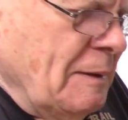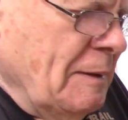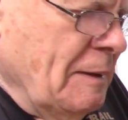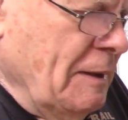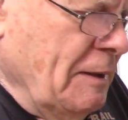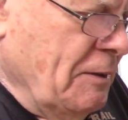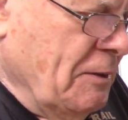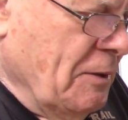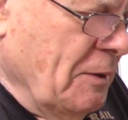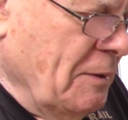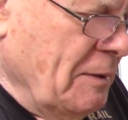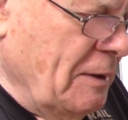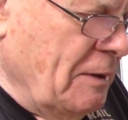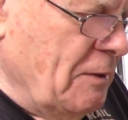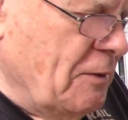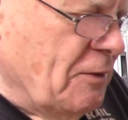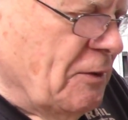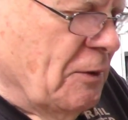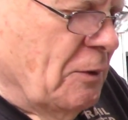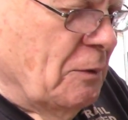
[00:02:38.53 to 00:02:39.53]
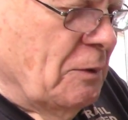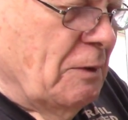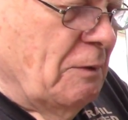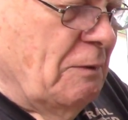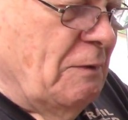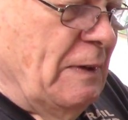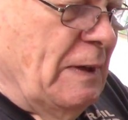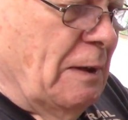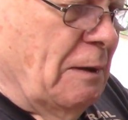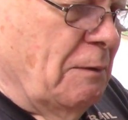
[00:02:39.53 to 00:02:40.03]
I turn it so the
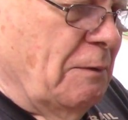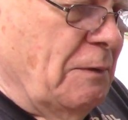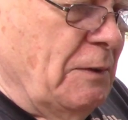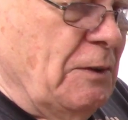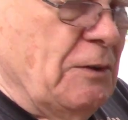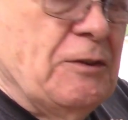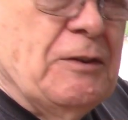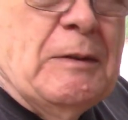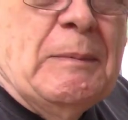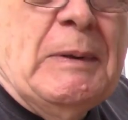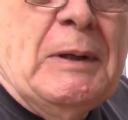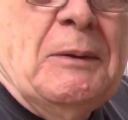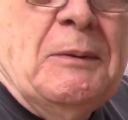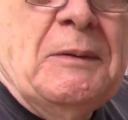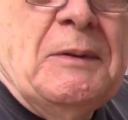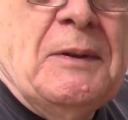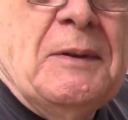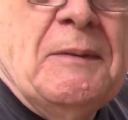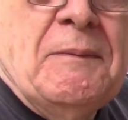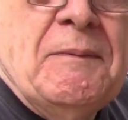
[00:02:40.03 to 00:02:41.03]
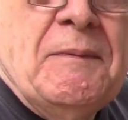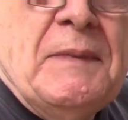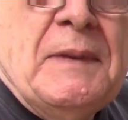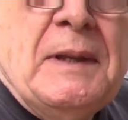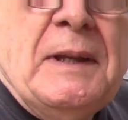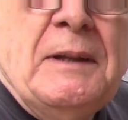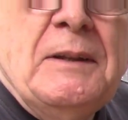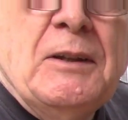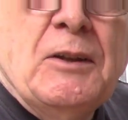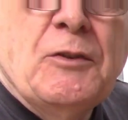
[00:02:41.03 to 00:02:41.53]
valve is about
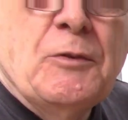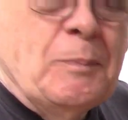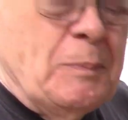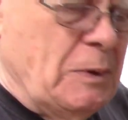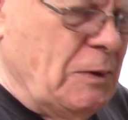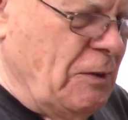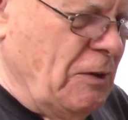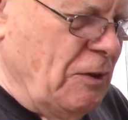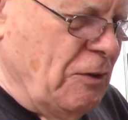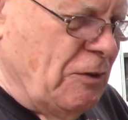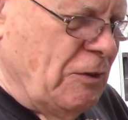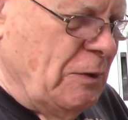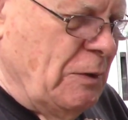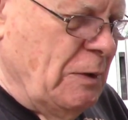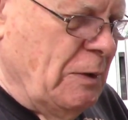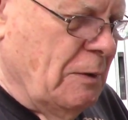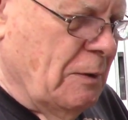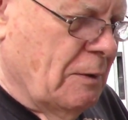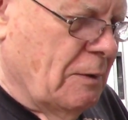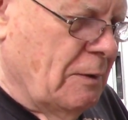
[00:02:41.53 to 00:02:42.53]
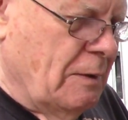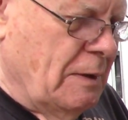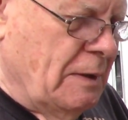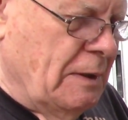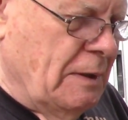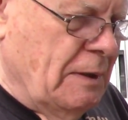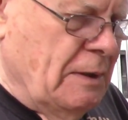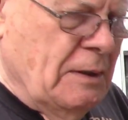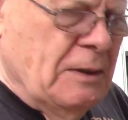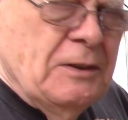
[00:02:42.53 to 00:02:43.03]
in this position here,
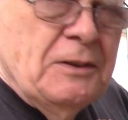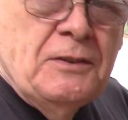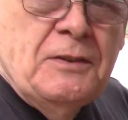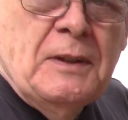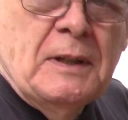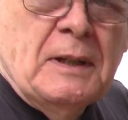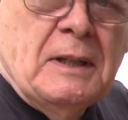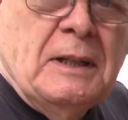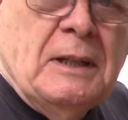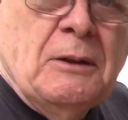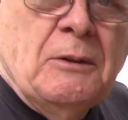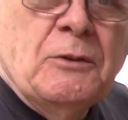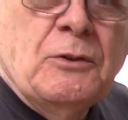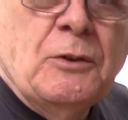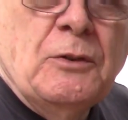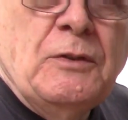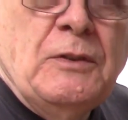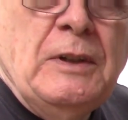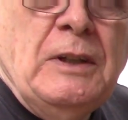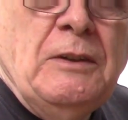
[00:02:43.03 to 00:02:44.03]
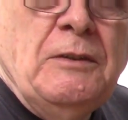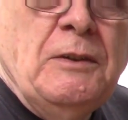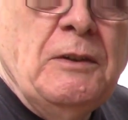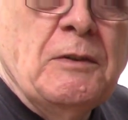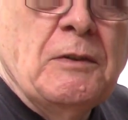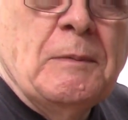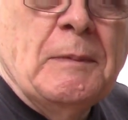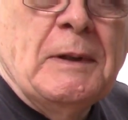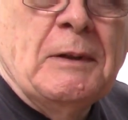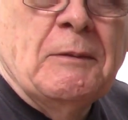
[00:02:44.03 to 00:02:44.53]
sticking out so it's easy
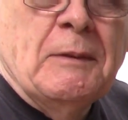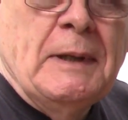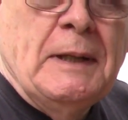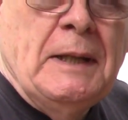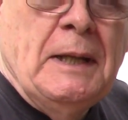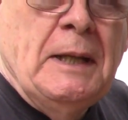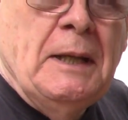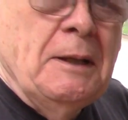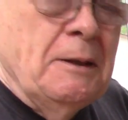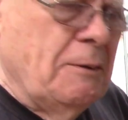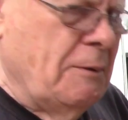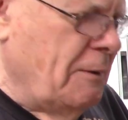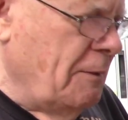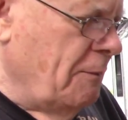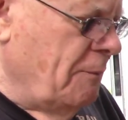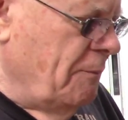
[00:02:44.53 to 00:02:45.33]
for my right hand.